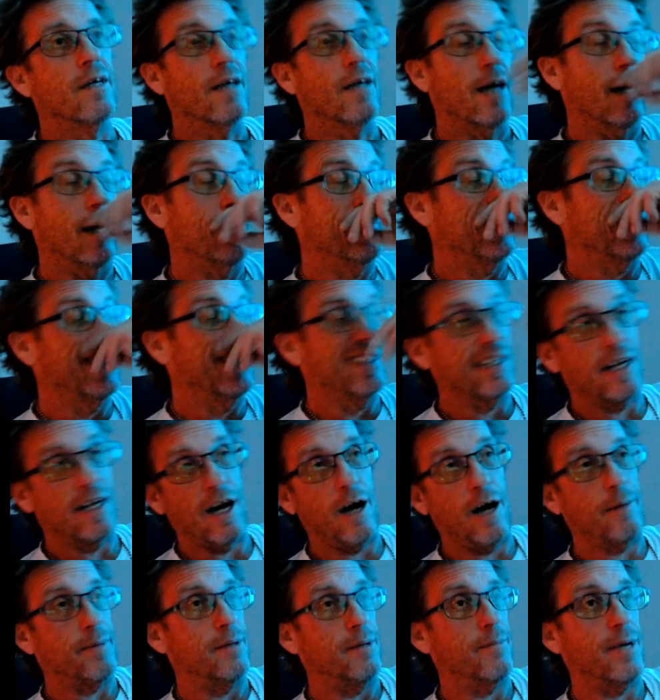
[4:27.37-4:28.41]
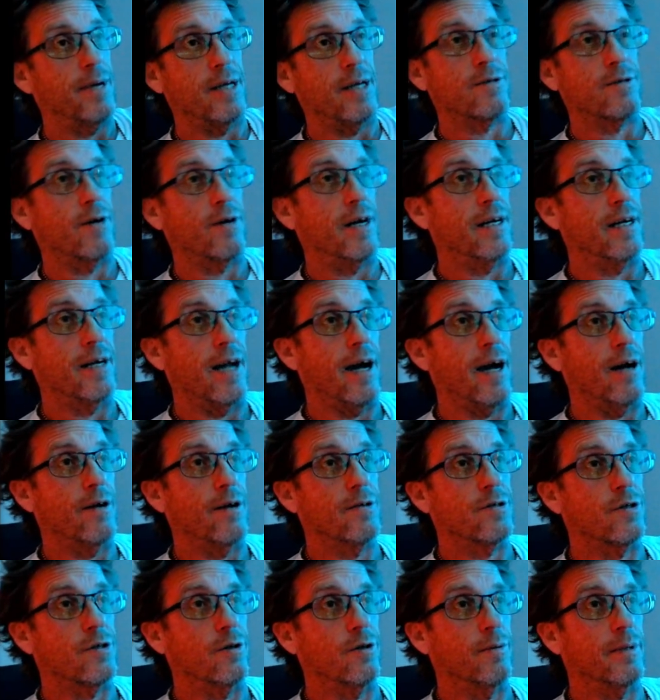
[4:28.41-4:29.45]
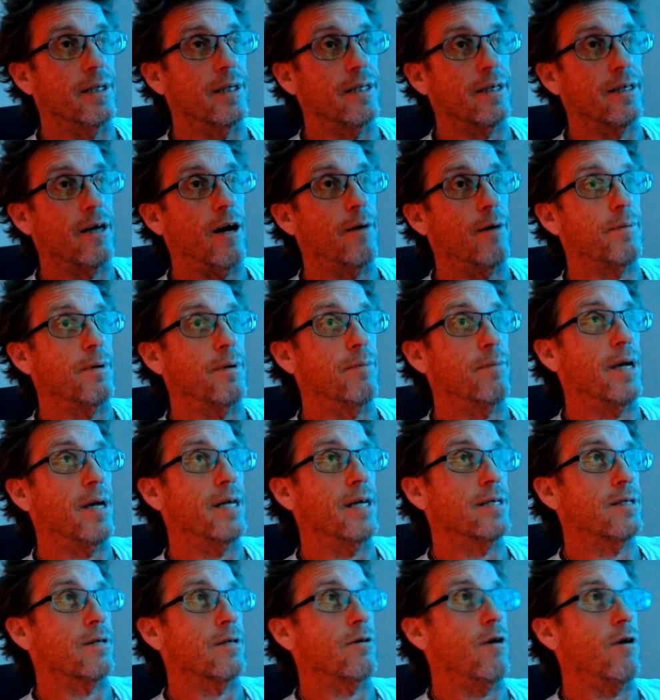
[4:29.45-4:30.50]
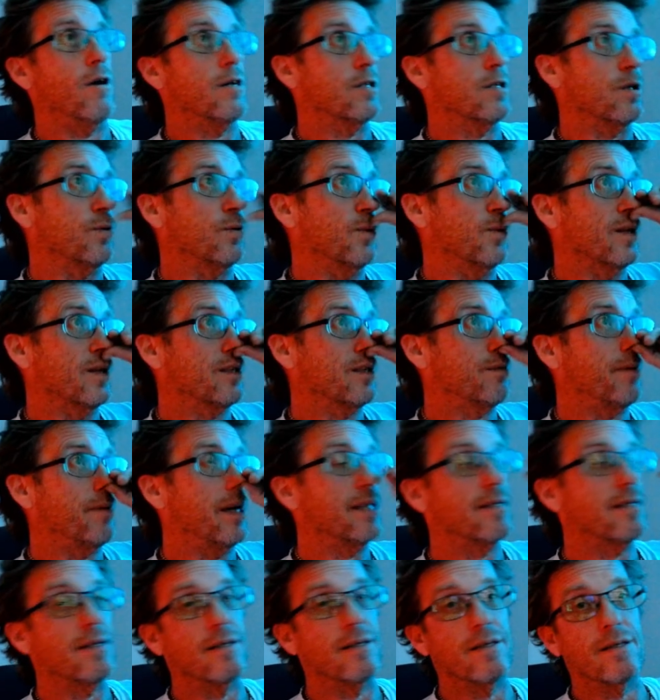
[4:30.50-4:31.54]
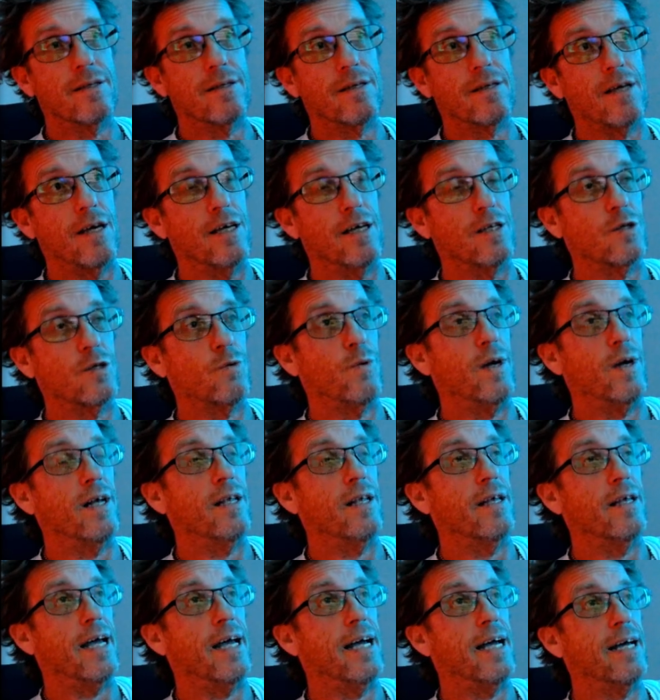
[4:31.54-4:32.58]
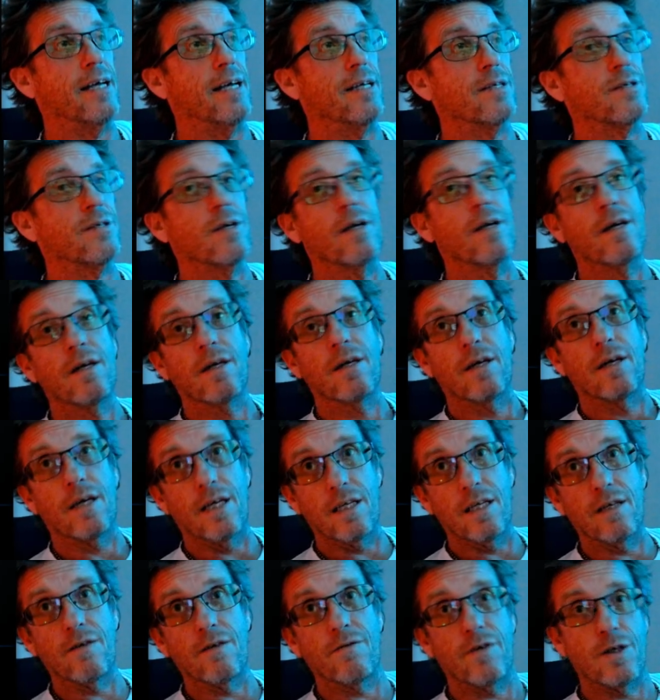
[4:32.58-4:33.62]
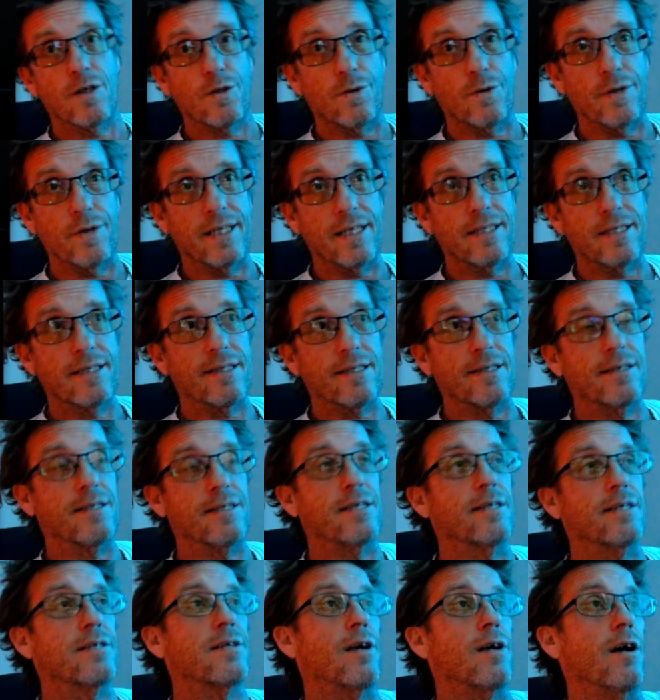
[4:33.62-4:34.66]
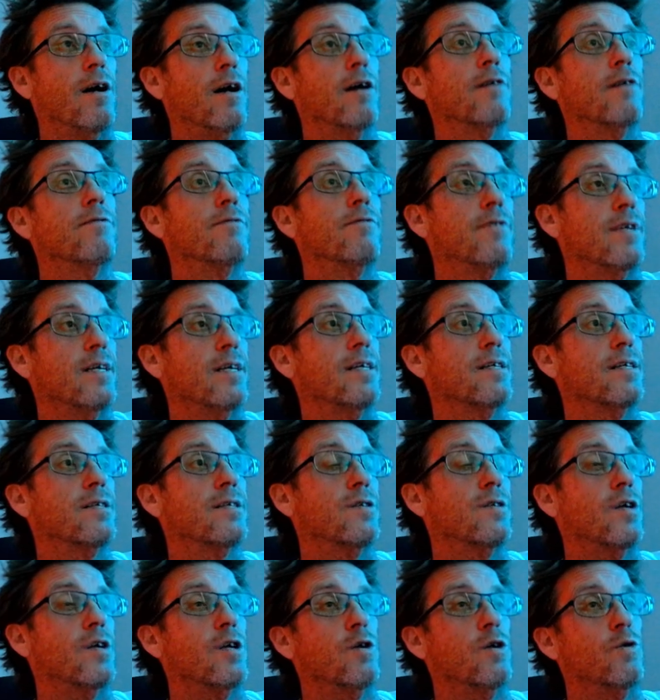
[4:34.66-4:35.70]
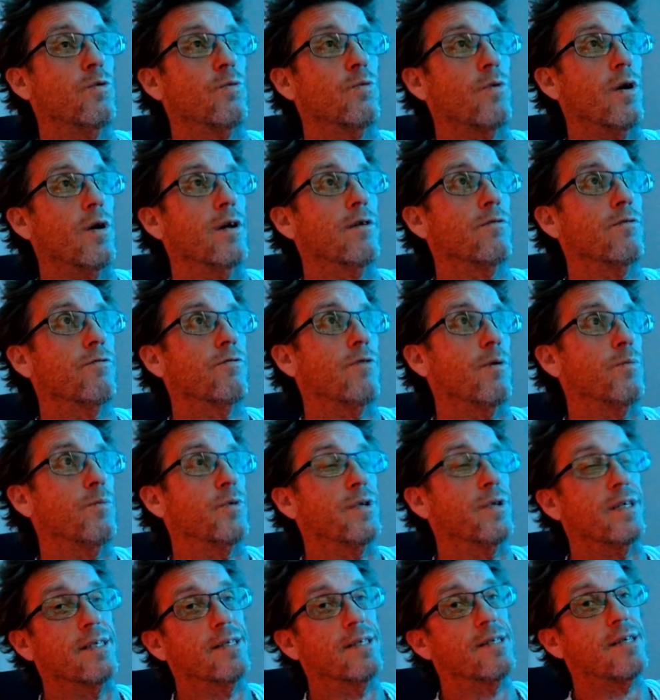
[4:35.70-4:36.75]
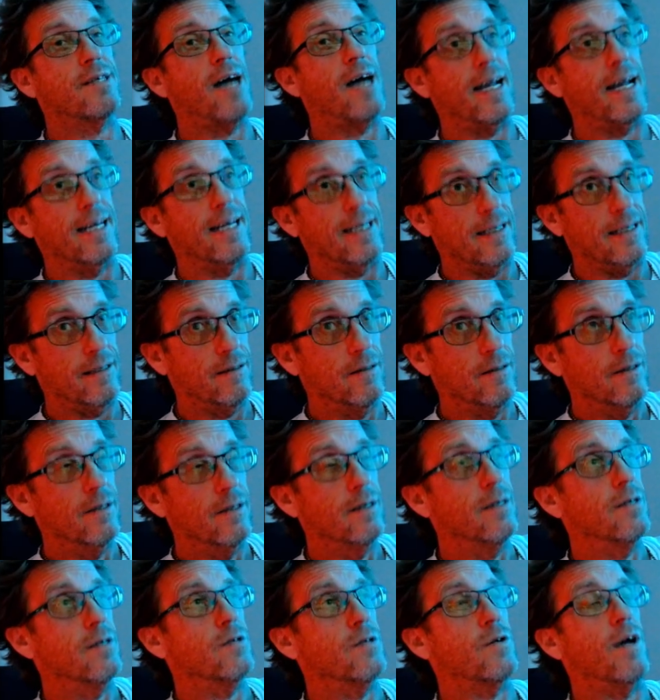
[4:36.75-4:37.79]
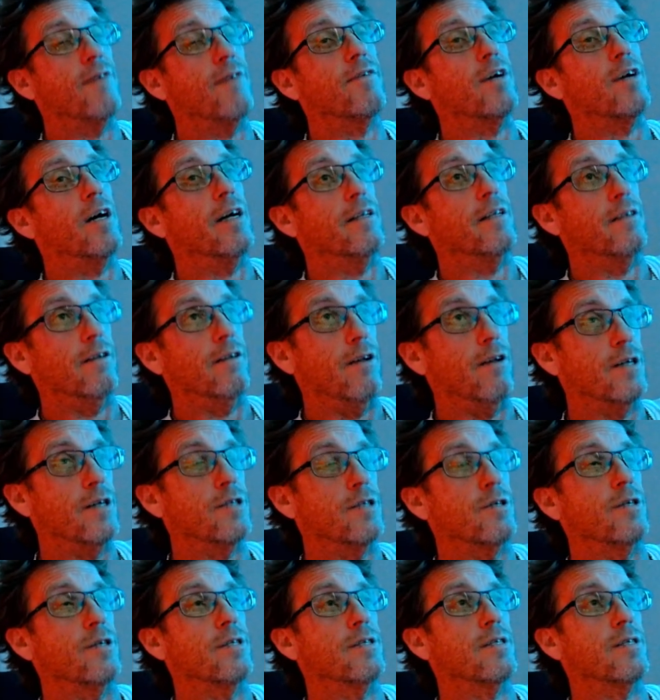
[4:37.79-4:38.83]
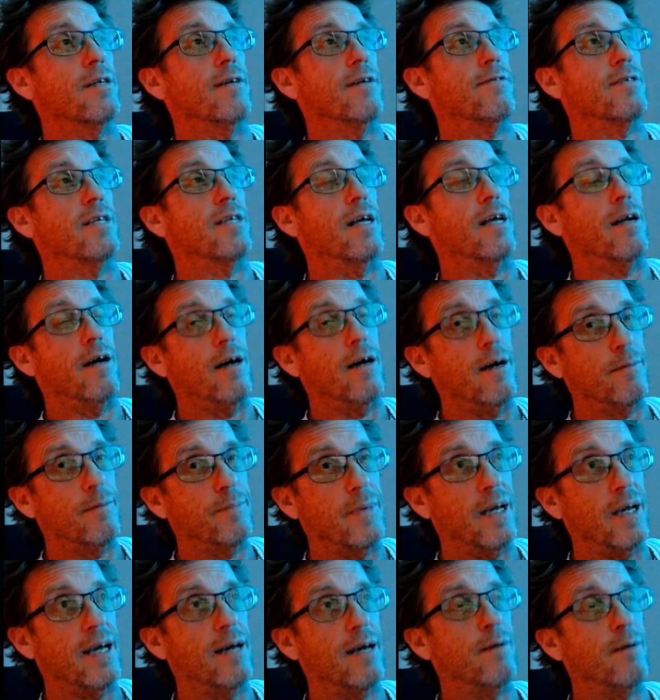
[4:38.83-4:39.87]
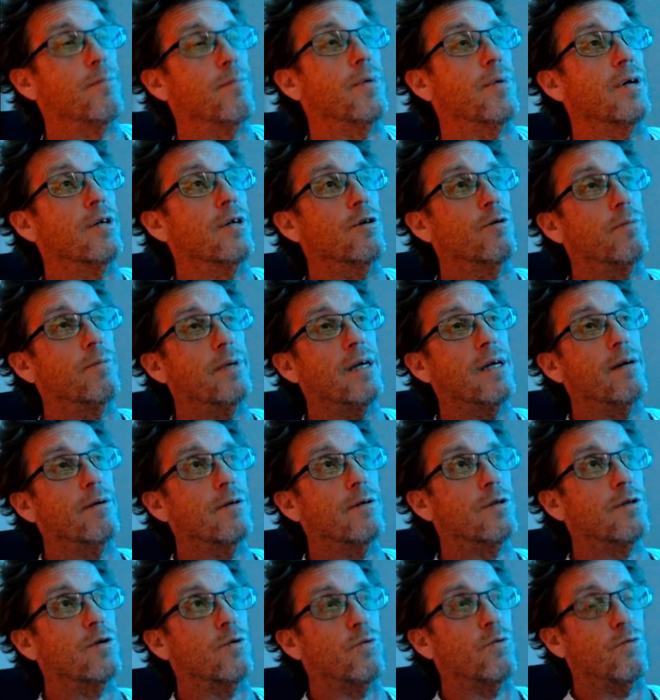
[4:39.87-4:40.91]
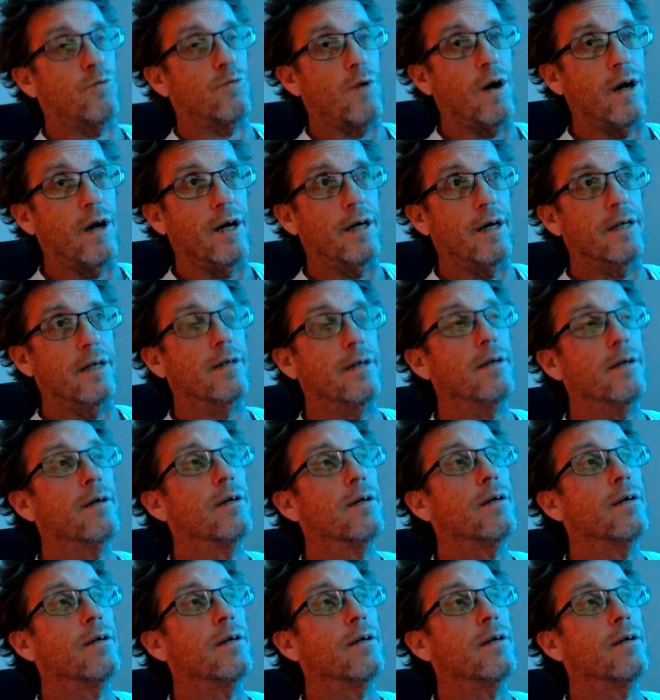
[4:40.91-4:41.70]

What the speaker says: I'm doing the copy and paste right now, so you'll be able to copy and paste across your workspaces as well as individual instances of this that you run from within inside it. So I haven't gotten the launcher and stuff set up yet, but you'll be able to run